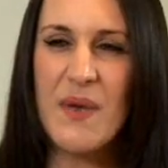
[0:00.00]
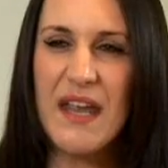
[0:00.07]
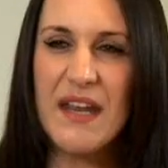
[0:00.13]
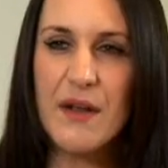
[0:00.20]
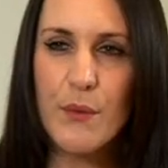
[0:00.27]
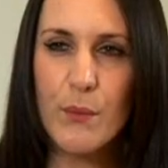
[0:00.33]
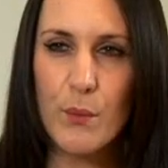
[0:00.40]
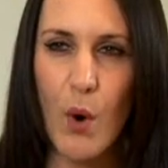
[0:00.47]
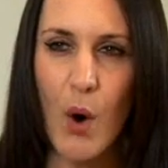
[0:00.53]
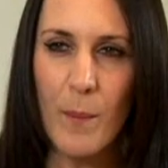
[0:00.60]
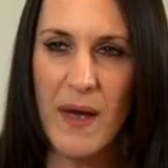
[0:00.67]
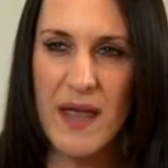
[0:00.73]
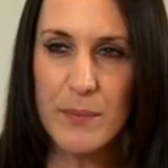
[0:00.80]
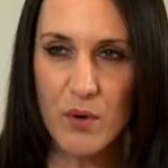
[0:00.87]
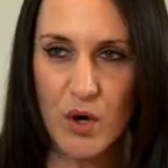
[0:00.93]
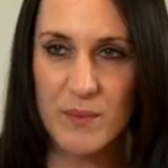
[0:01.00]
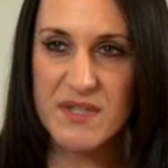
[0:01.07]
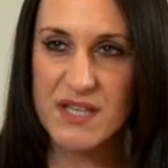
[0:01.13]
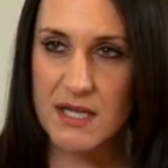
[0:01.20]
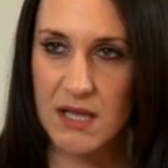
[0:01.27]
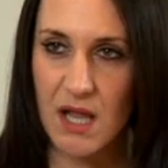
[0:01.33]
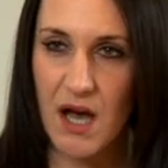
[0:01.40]
Peter, what may
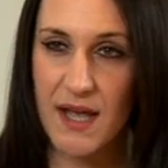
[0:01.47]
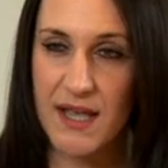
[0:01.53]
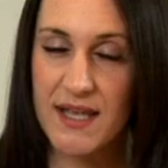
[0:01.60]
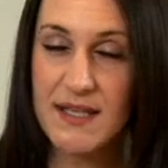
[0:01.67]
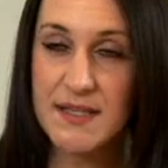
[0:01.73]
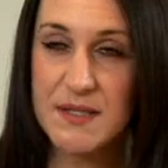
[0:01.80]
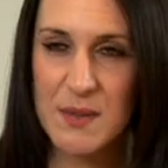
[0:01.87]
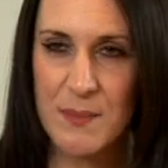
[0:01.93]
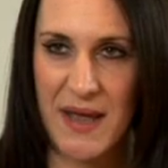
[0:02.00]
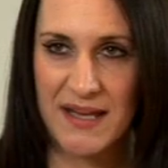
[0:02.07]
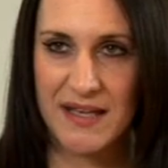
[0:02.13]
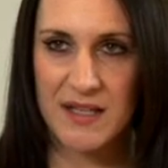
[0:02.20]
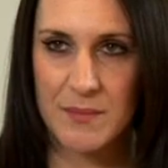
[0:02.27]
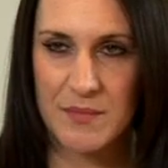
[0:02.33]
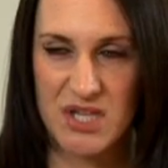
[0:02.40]
prompt a client to make an